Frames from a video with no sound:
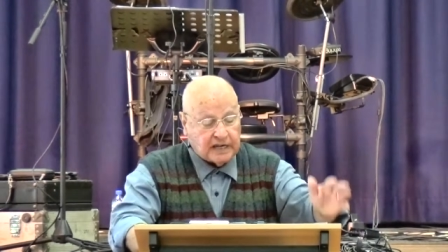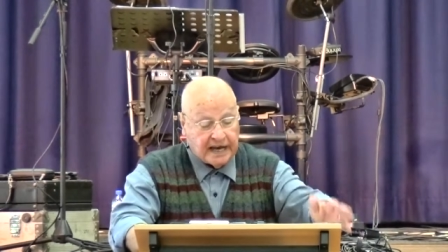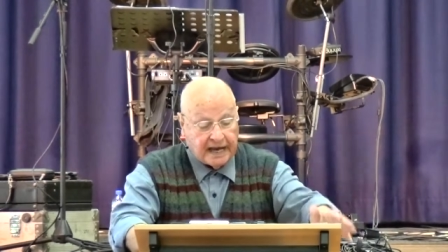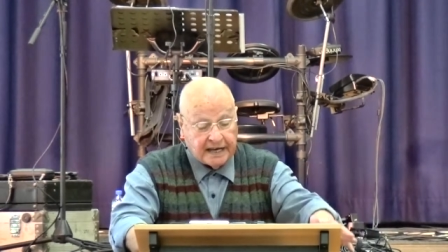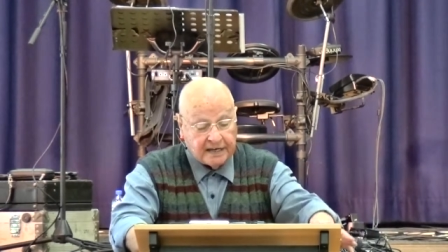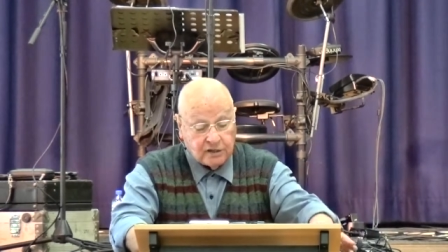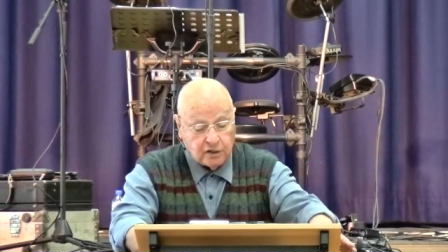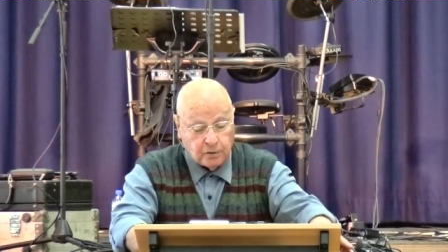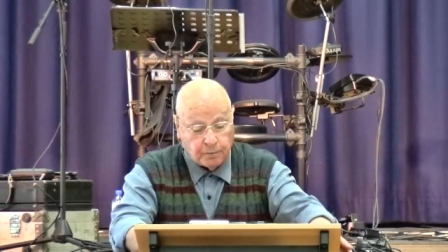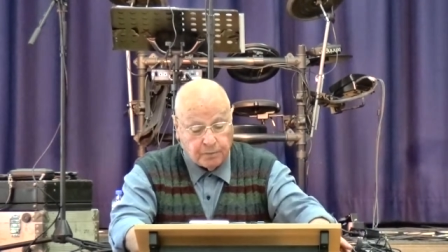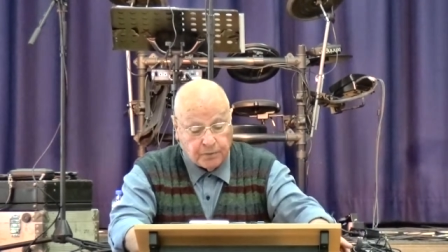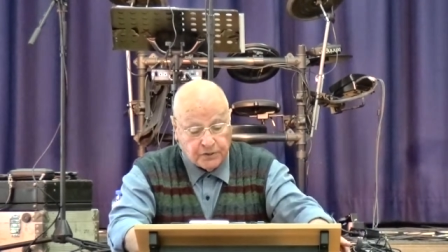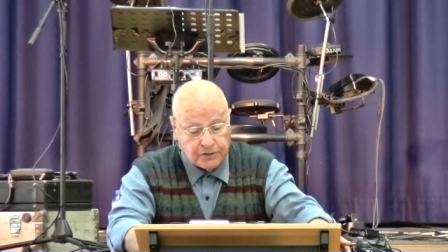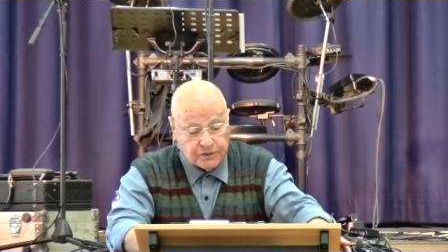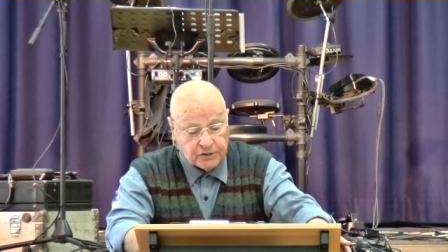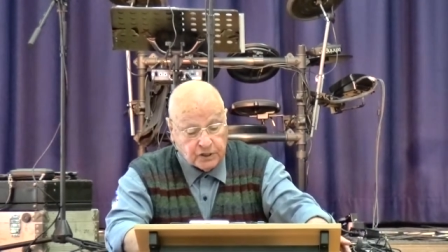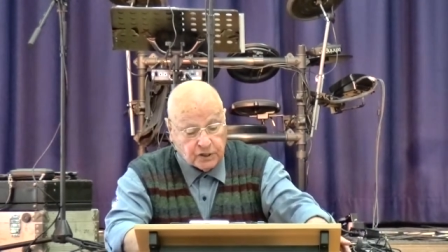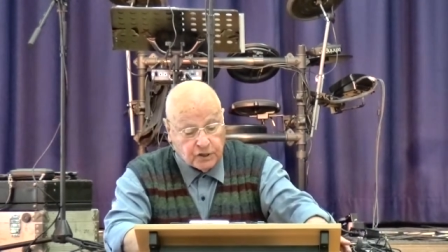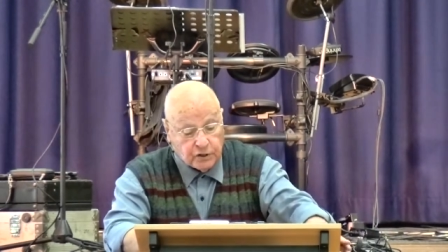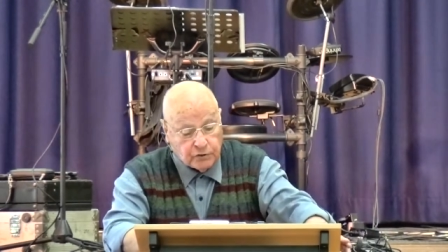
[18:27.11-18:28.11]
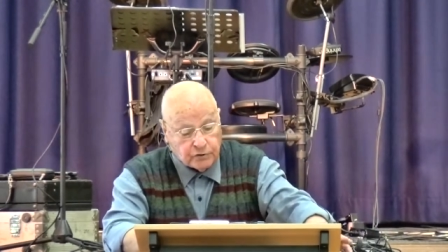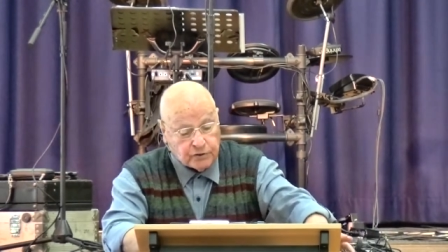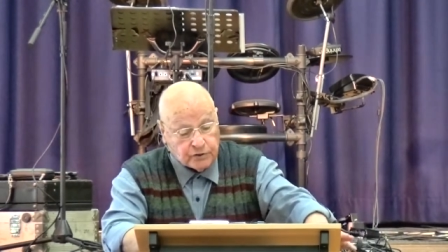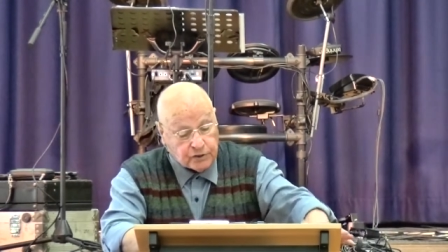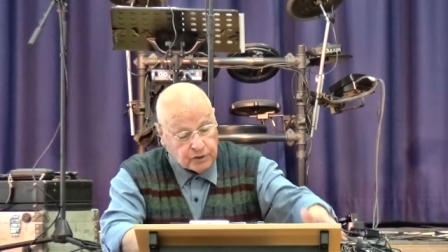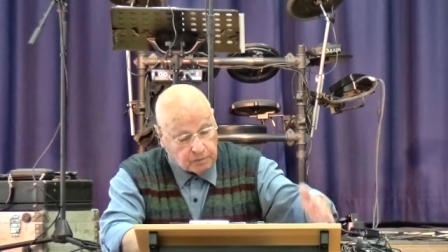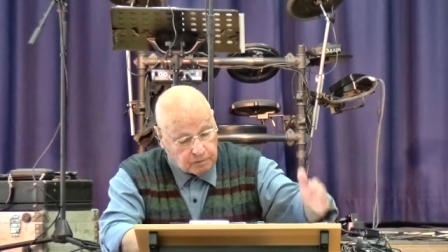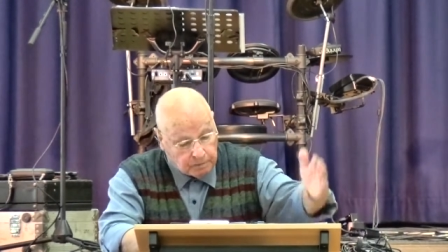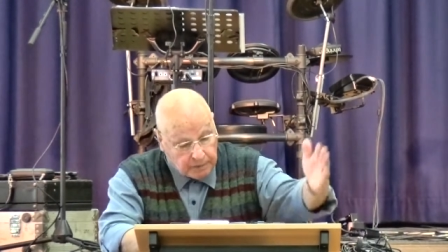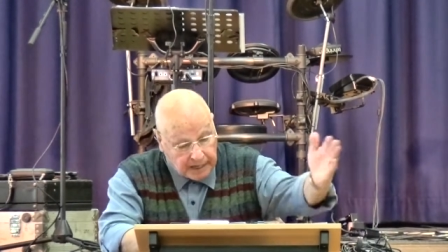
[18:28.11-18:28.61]
kind of
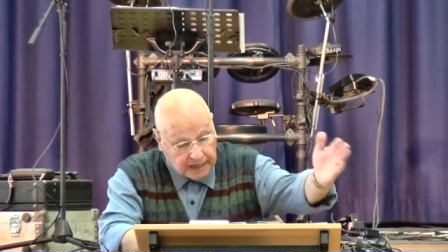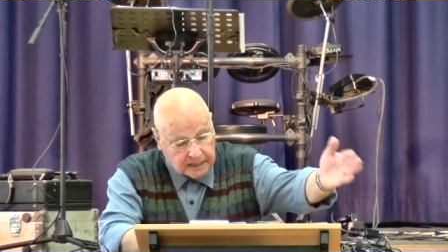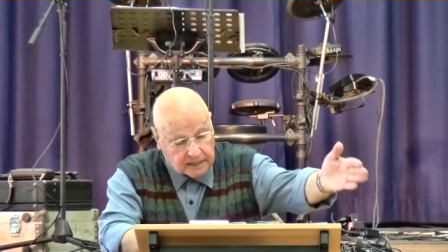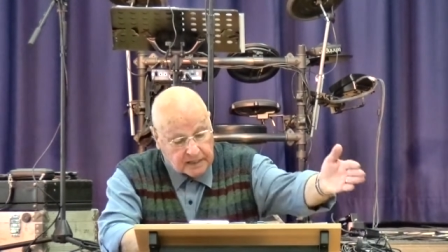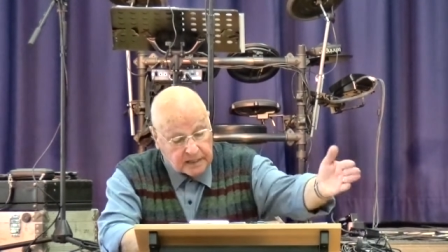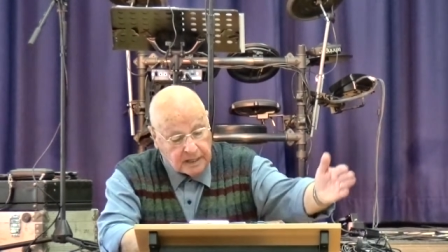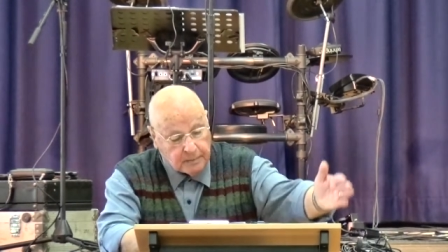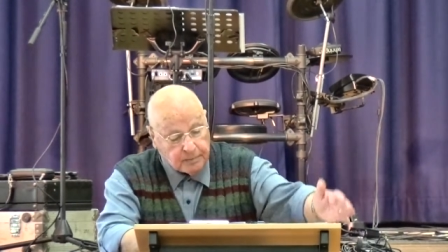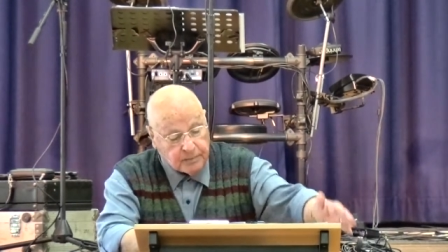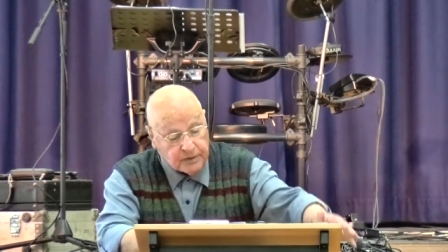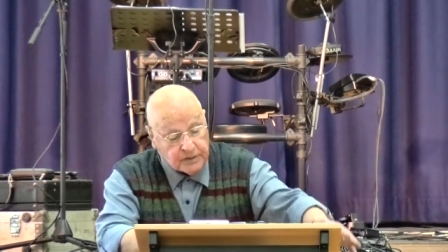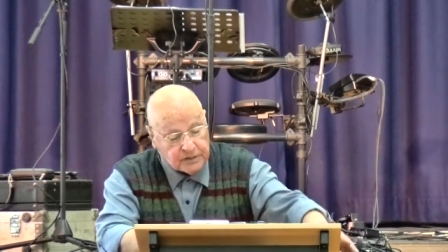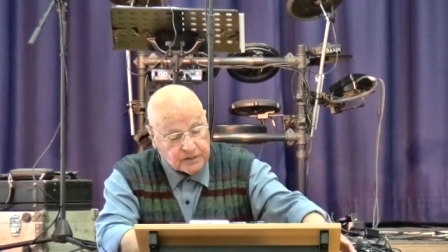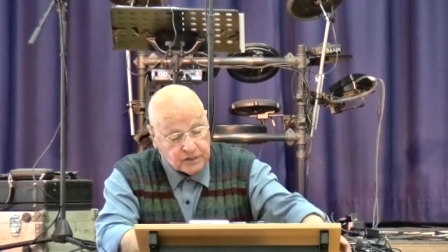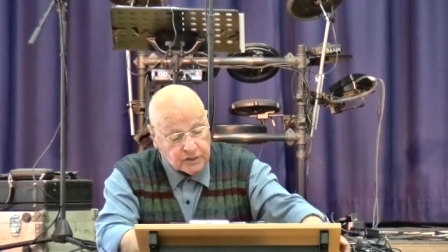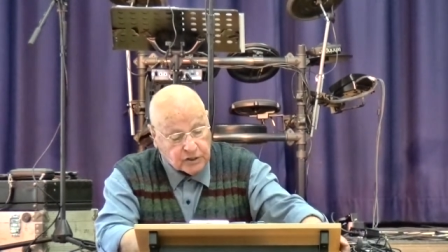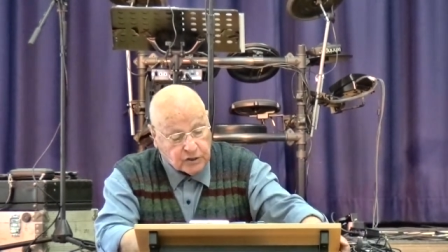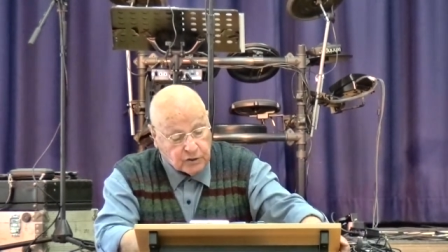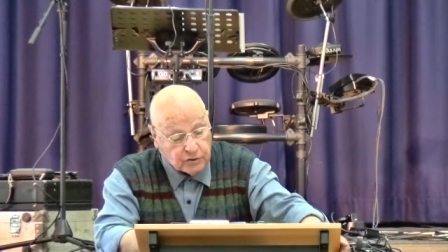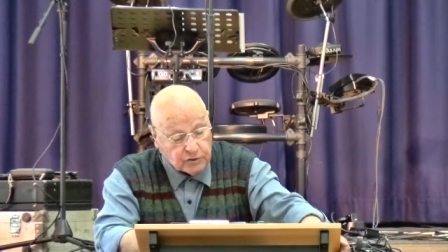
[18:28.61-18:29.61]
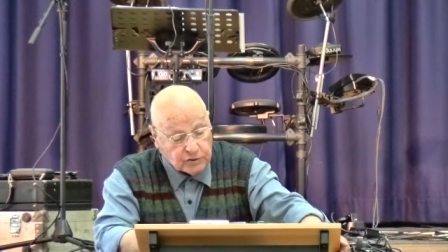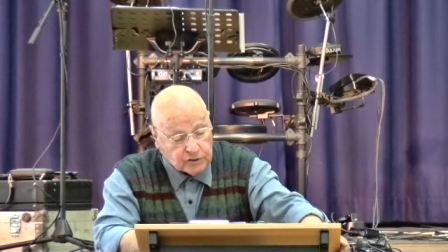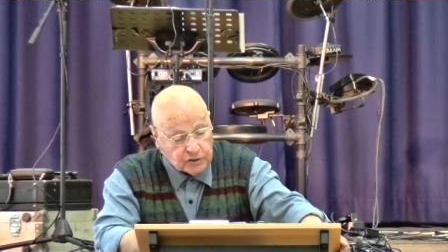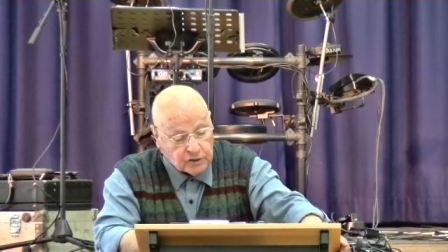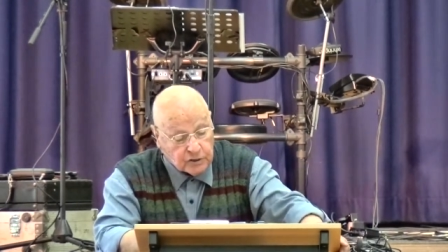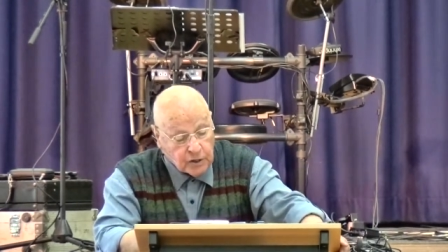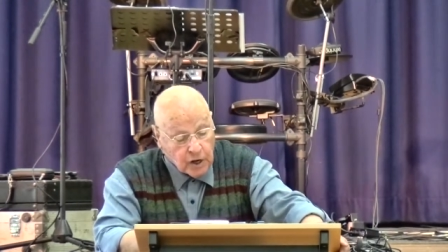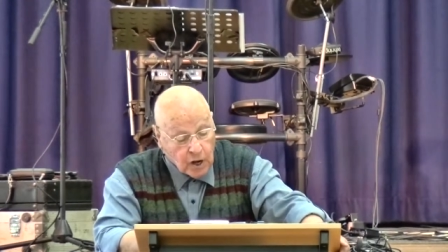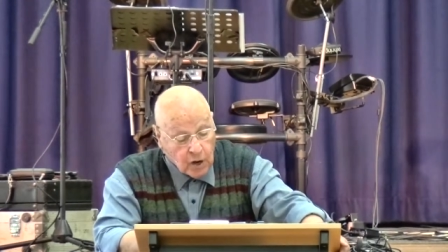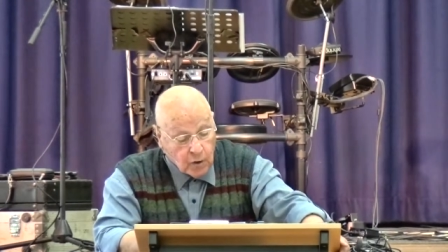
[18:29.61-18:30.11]
persecution, but the
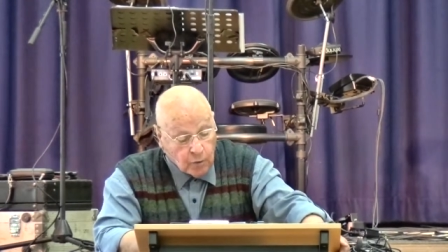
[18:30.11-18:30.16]
persecution